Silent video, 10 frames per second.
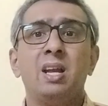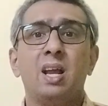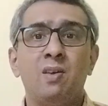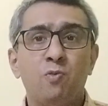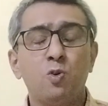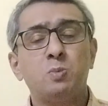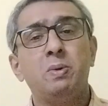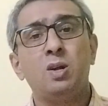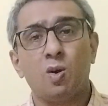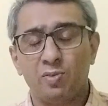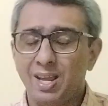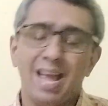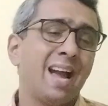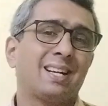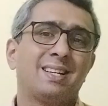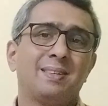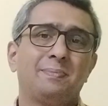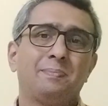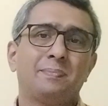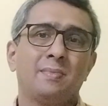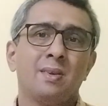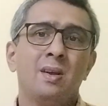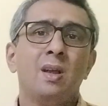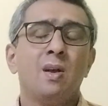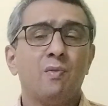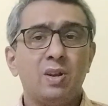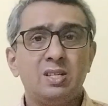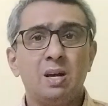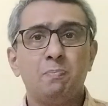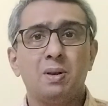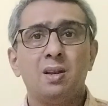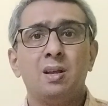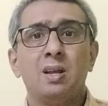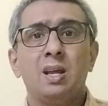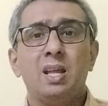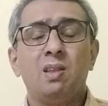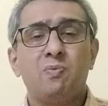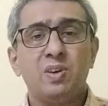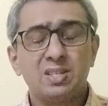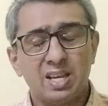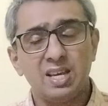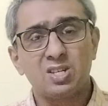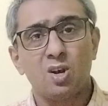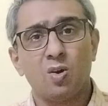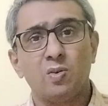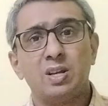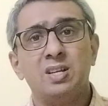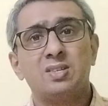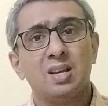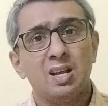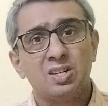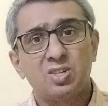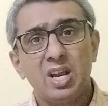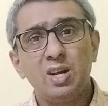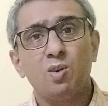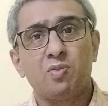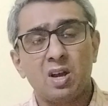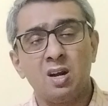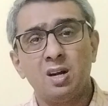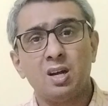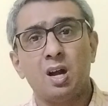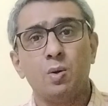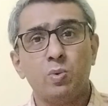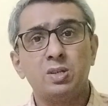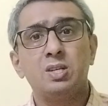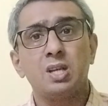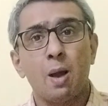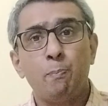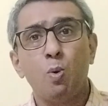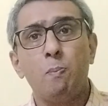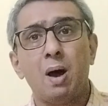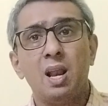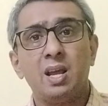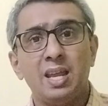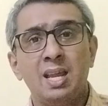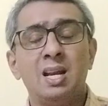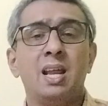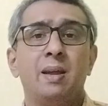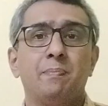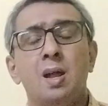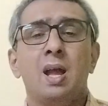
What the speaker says: and enforcement of the Act. For example, in the first case law is State of Karnataka versus Appu Bala Ingle.